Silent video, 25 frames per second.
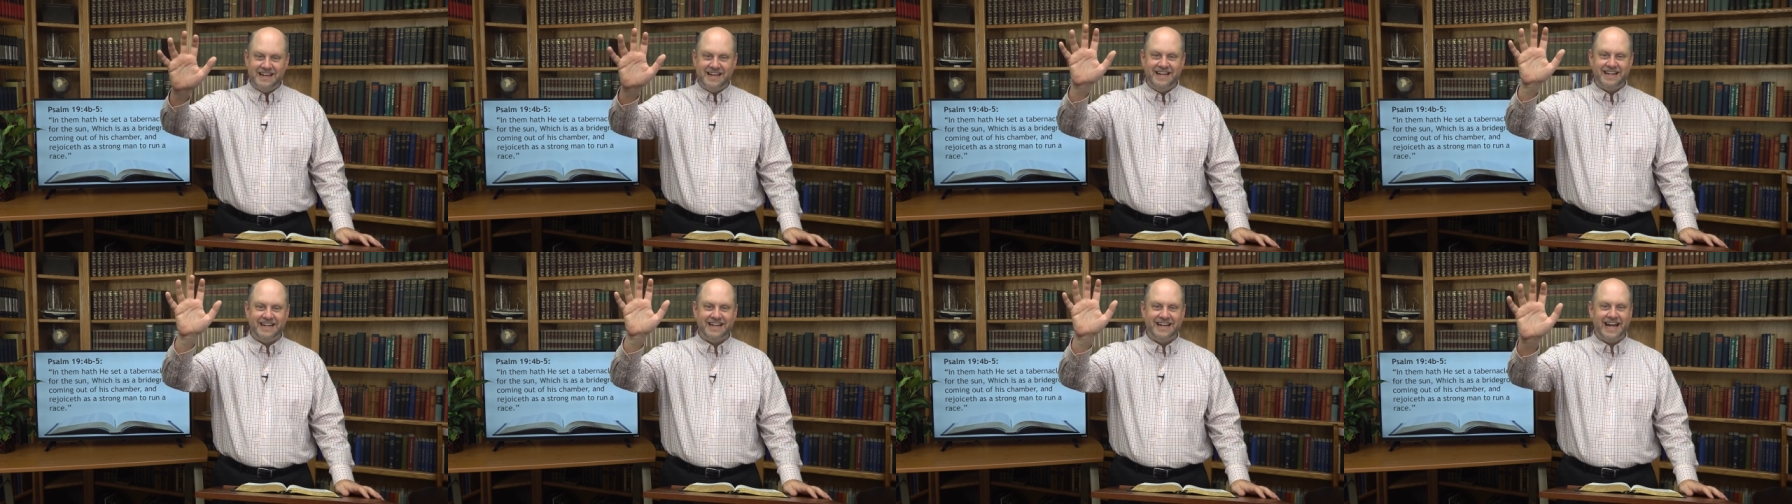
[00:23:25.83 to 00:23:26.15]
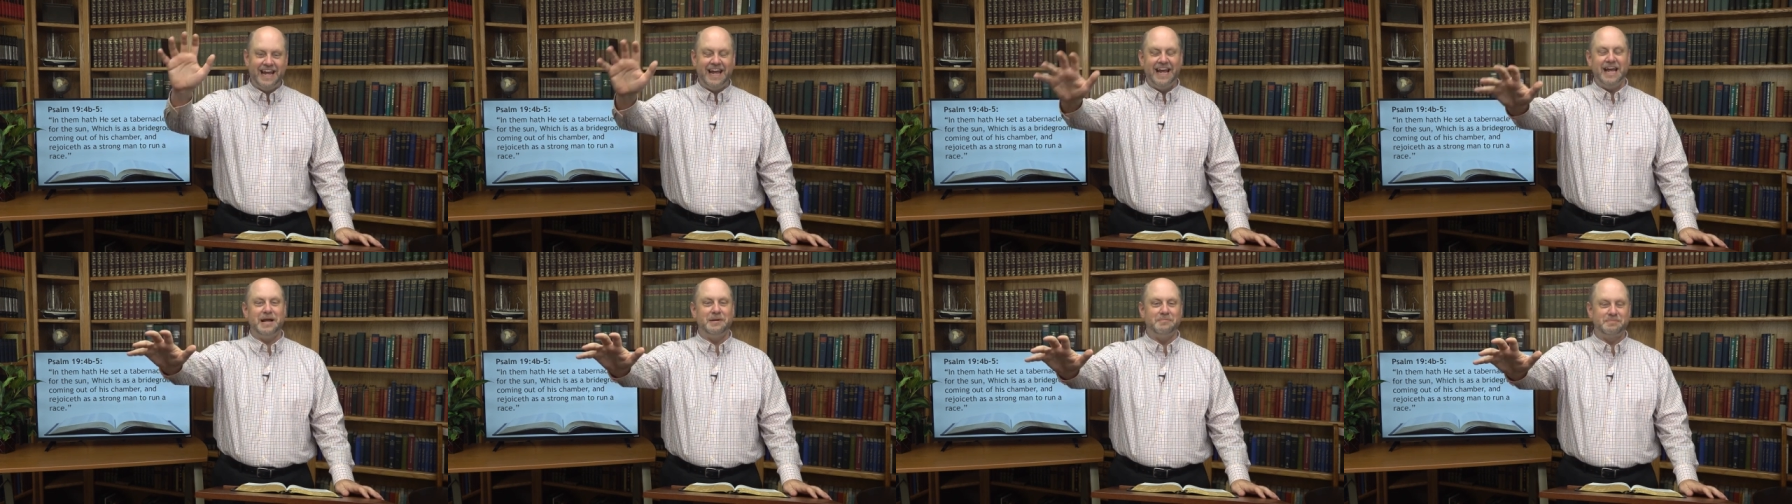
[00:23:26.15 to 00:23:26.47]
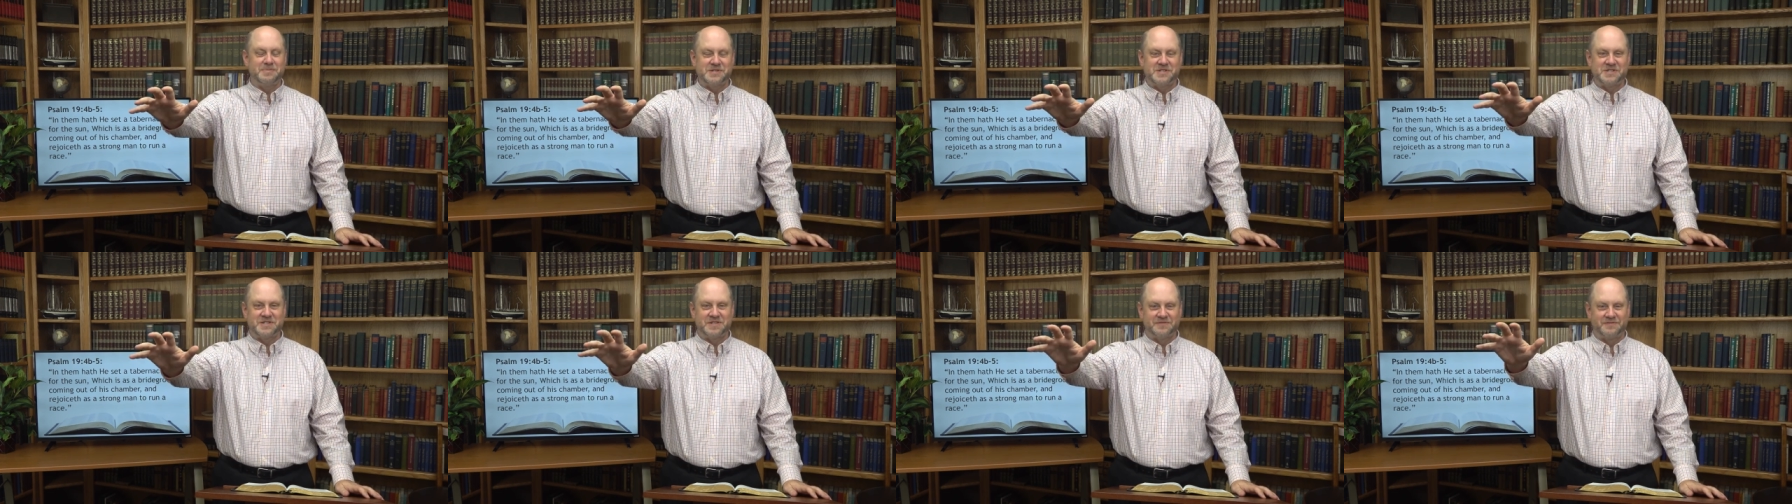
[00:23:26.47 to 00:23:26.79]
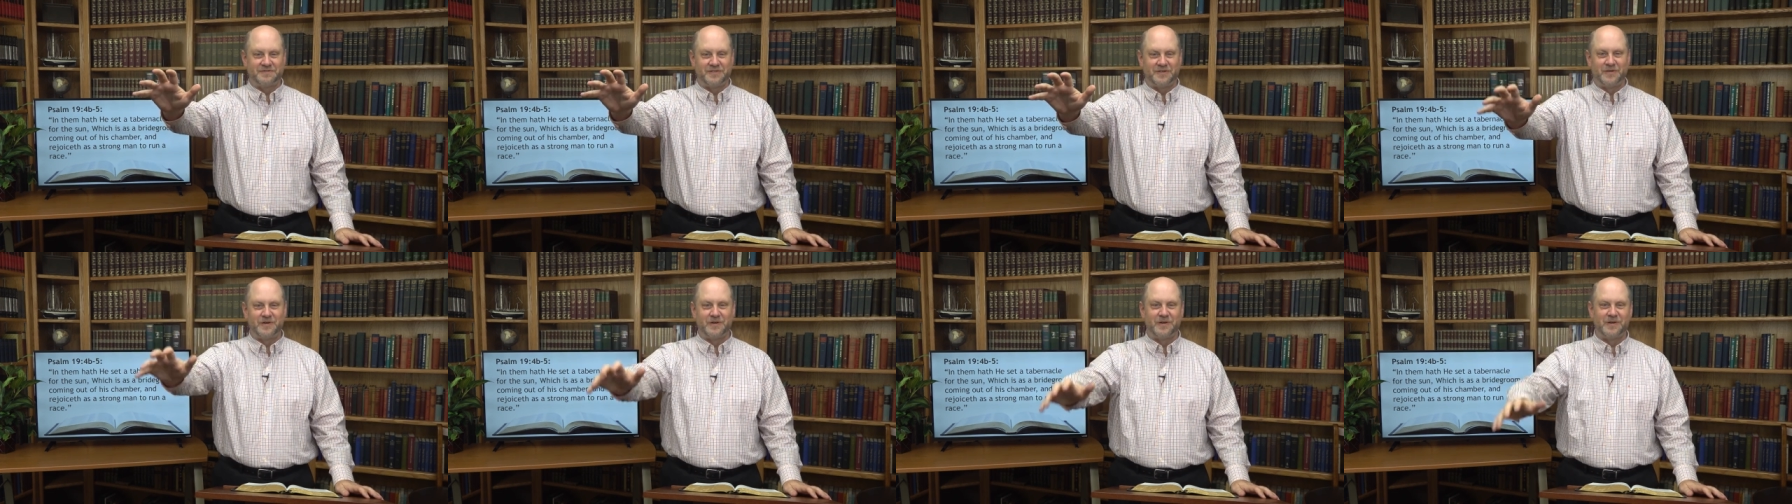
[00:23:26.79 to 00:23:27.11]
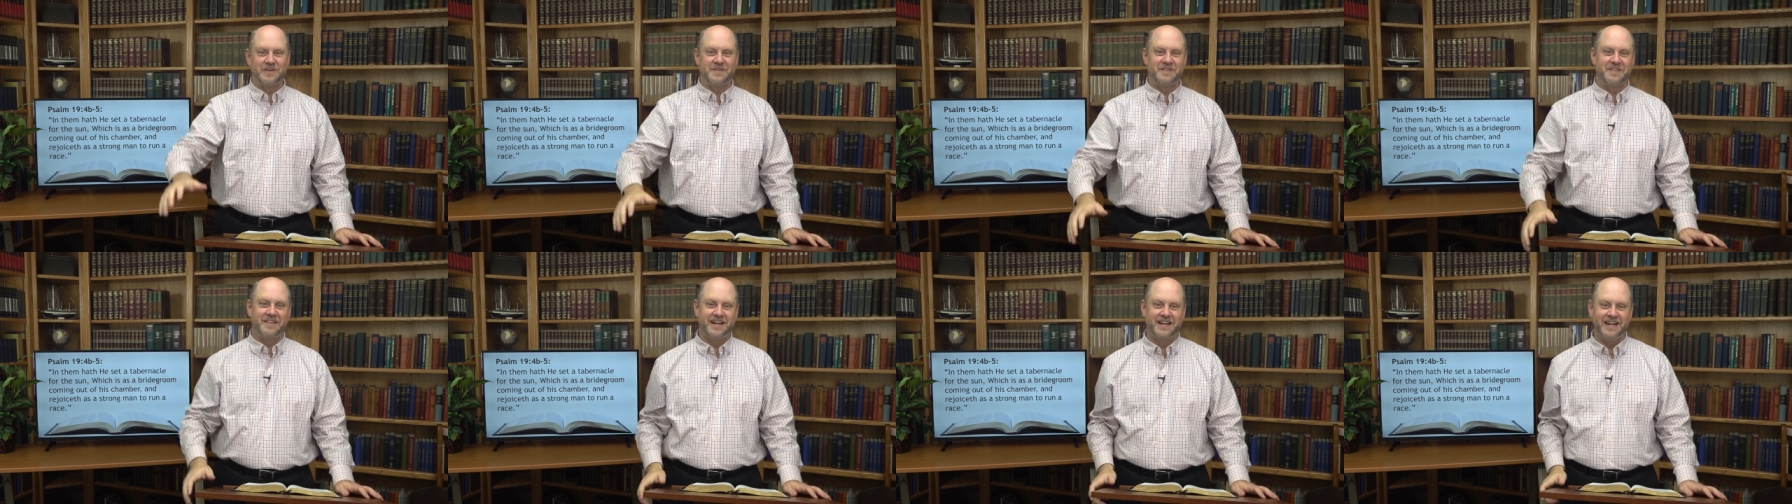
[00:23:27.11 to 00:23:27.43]
encamps
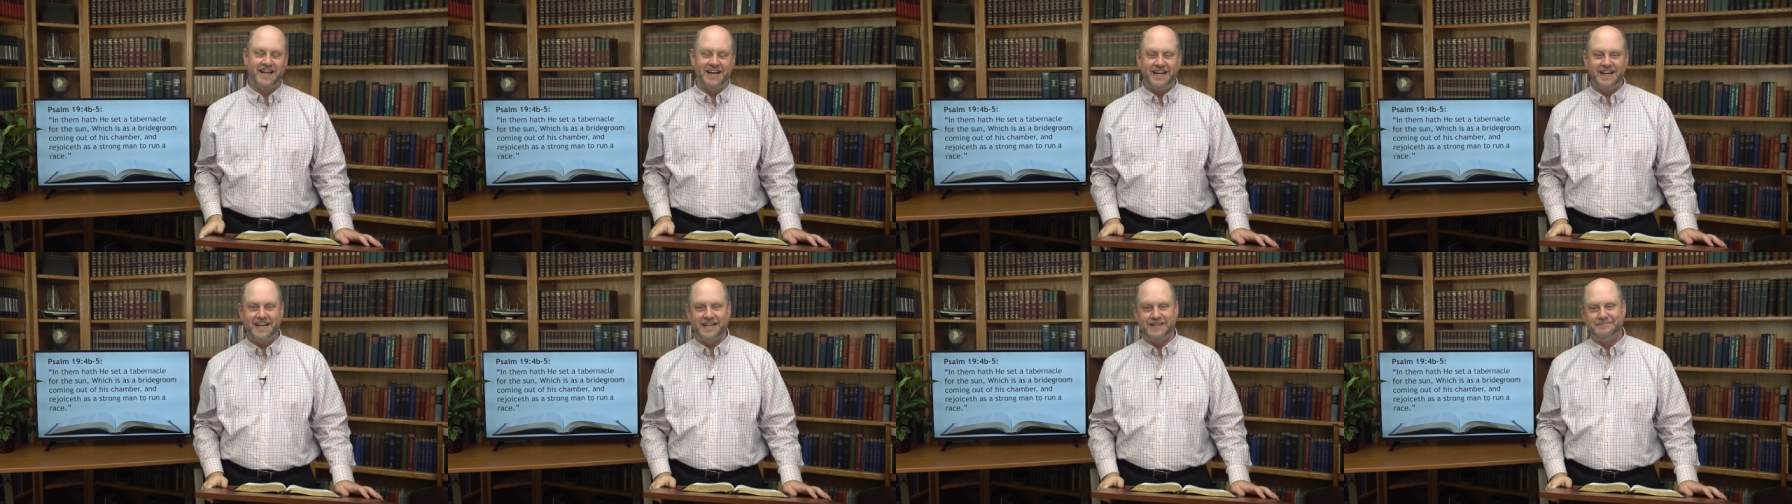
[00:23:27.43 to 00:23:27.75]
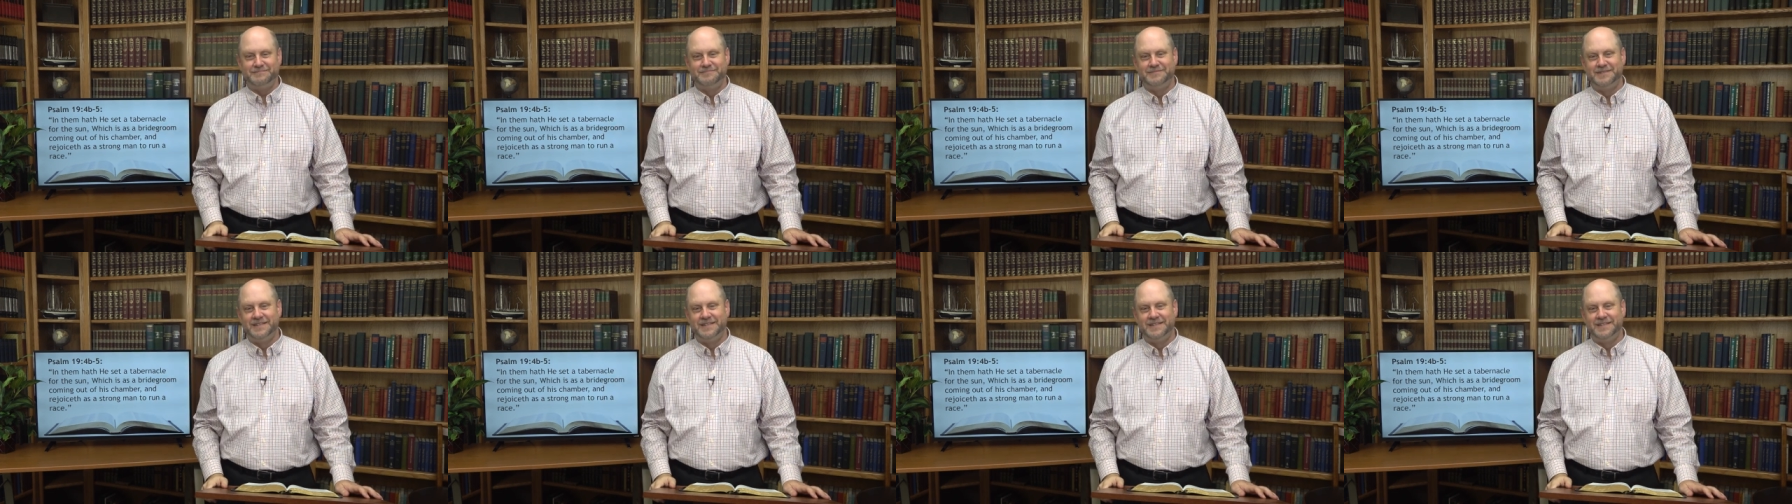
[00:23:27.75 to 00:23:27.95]
for the night.